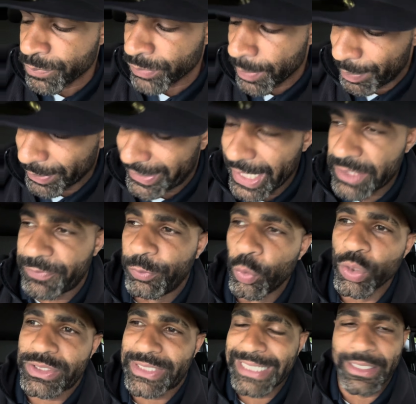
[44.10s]
But this
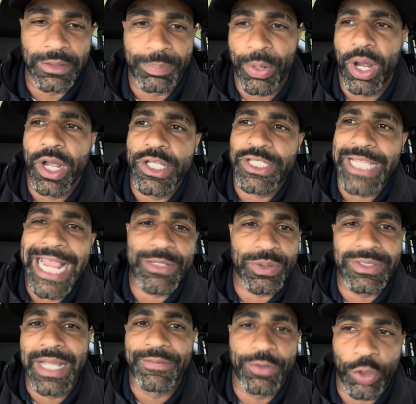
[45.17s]
fool said that LeBron James was
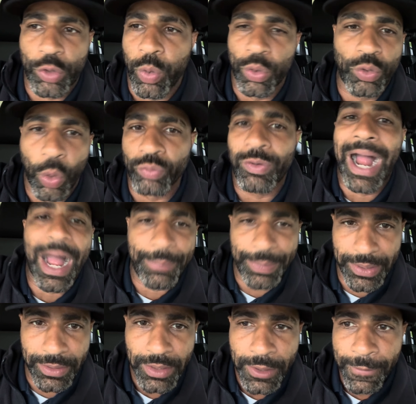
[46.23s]
never the quote-unquote
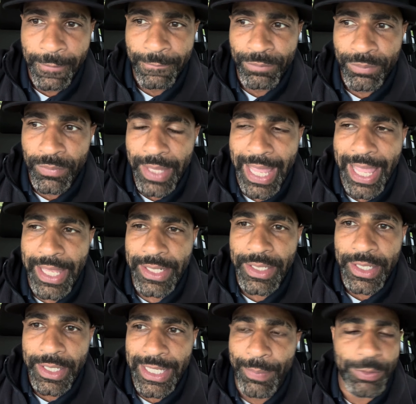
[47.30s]
Robin and
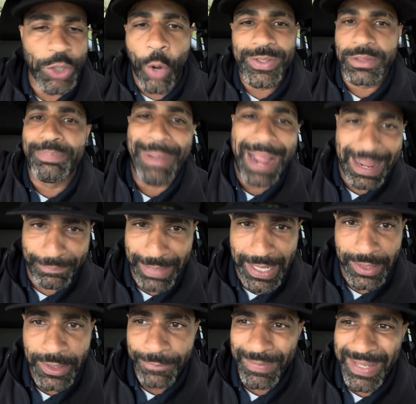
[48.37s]
he was always a
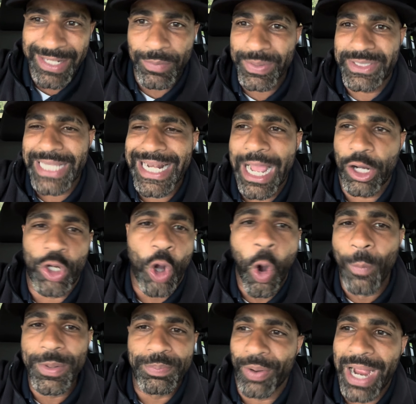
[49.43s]
Batman. And he was saying how
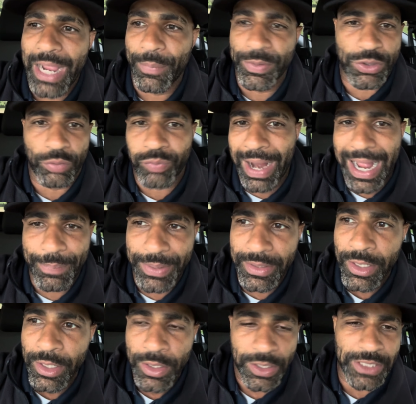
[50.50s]
Kobe Bryant was a Robin
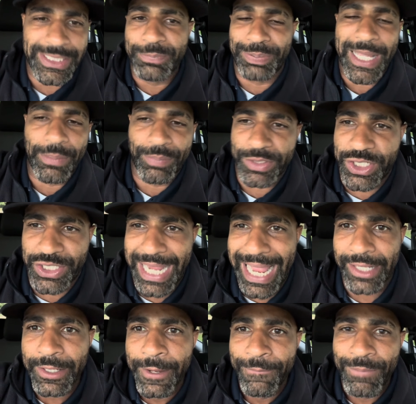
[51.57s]
because he played with Shaq.